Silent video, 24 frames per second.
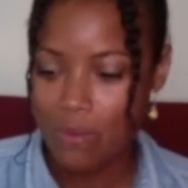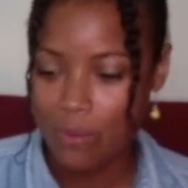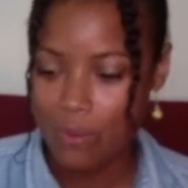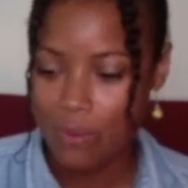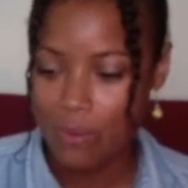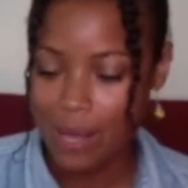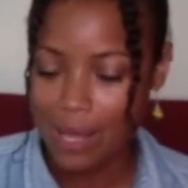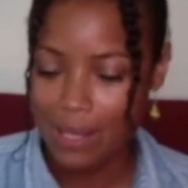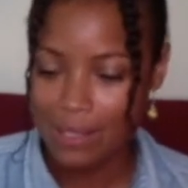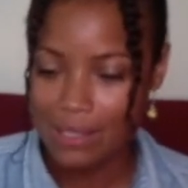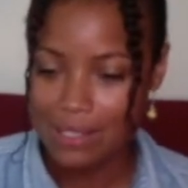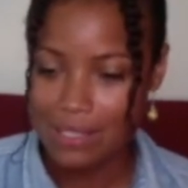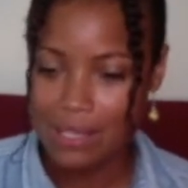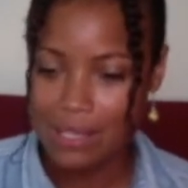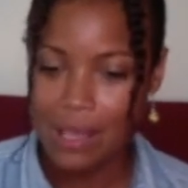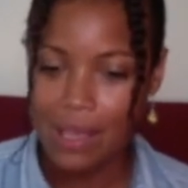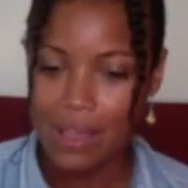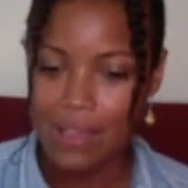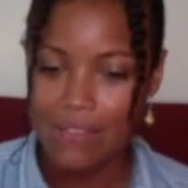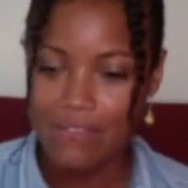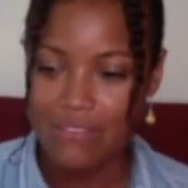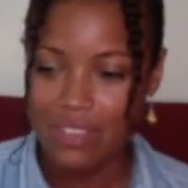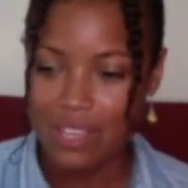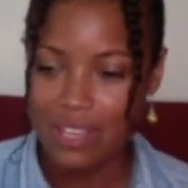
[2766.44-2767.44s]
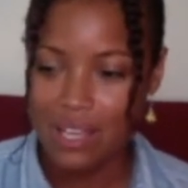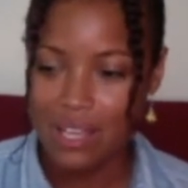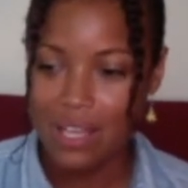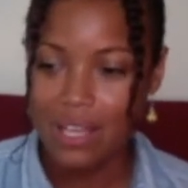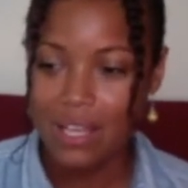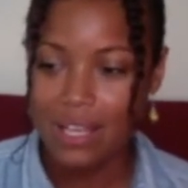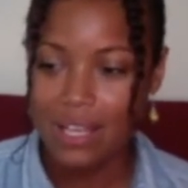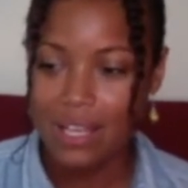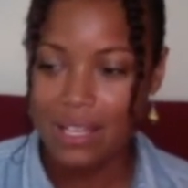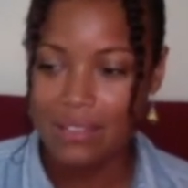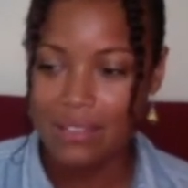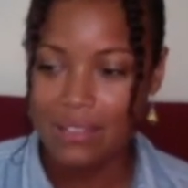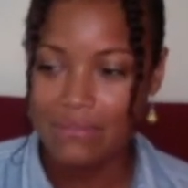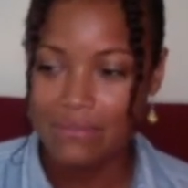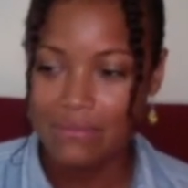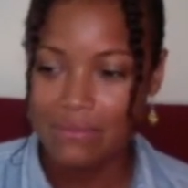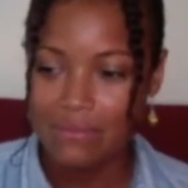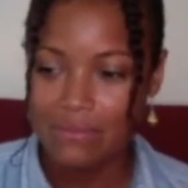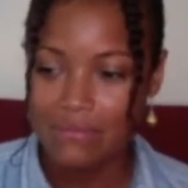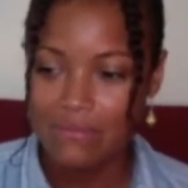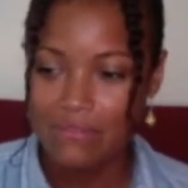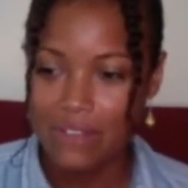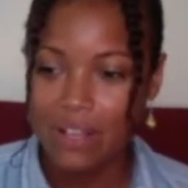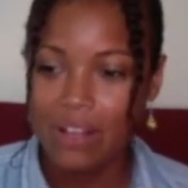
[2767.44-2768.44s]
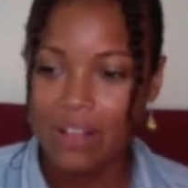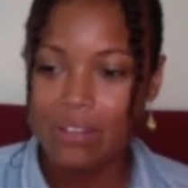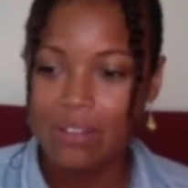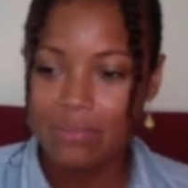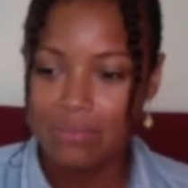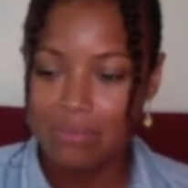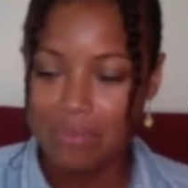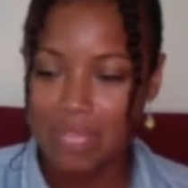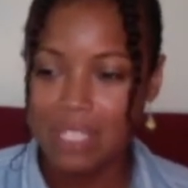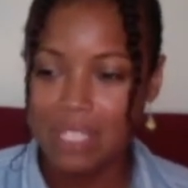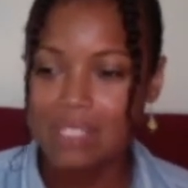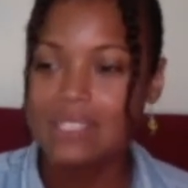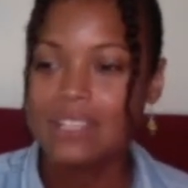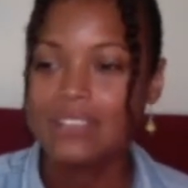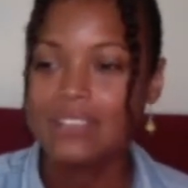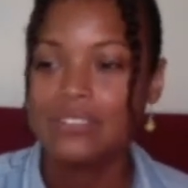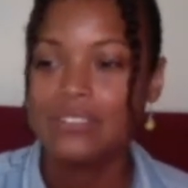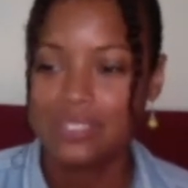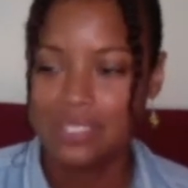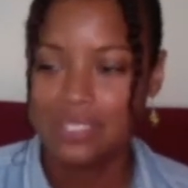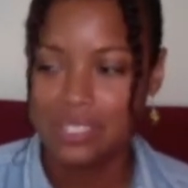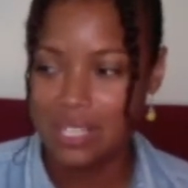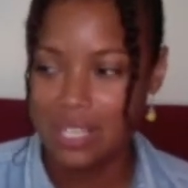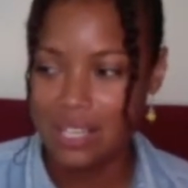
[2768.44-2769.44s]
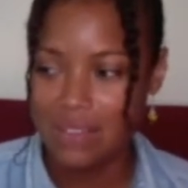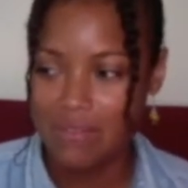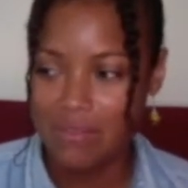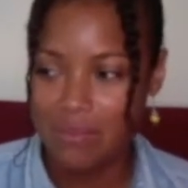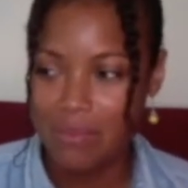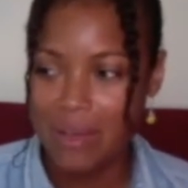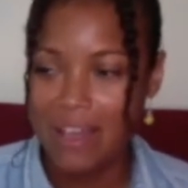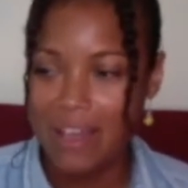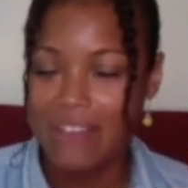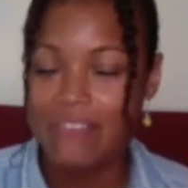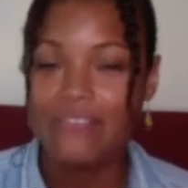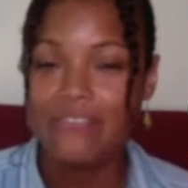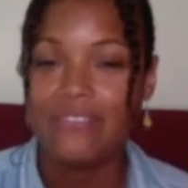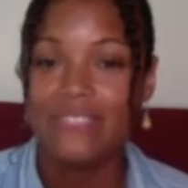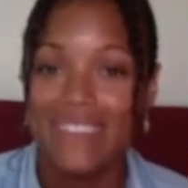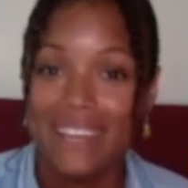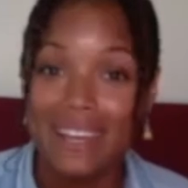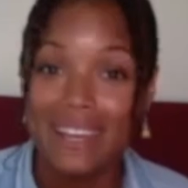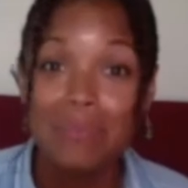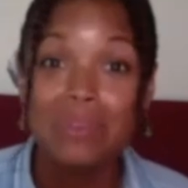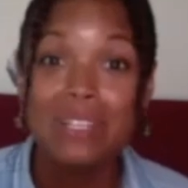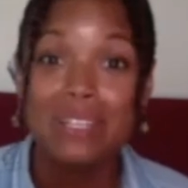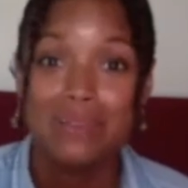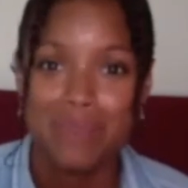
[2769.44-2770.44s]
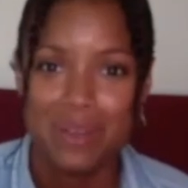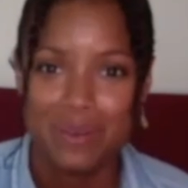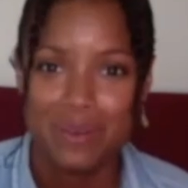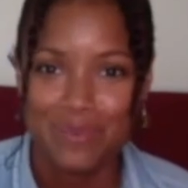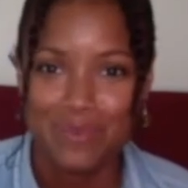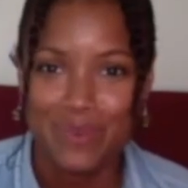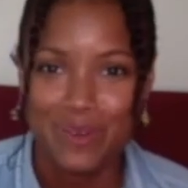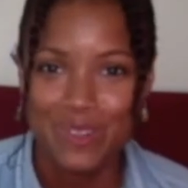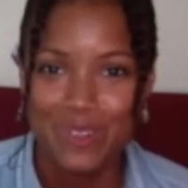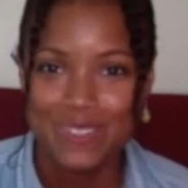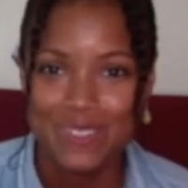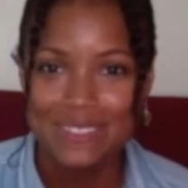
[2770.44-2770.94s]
Octavia felt misunderstood even by family members.